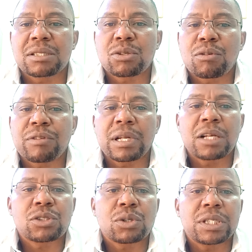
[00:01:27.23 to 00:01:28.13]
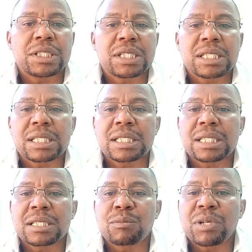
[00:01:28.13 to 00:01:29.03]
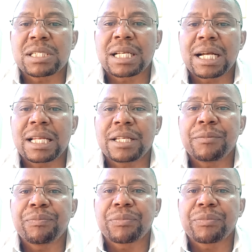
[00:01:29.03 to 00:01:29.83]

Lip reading: So financial literacy is basically